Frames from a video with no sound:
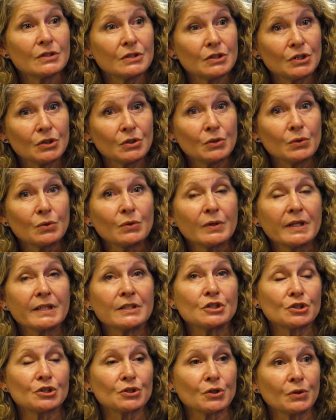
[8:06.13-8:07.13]
to
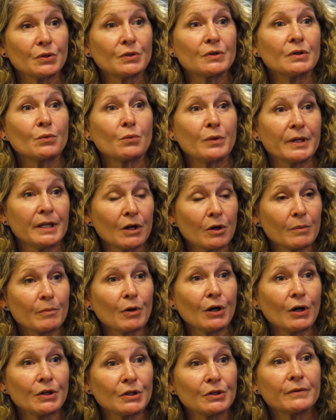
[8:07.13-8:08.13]
ensure that we are
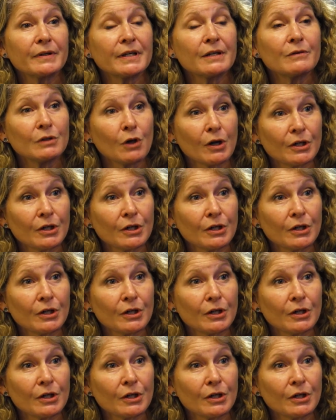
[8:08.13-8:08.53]
partnering,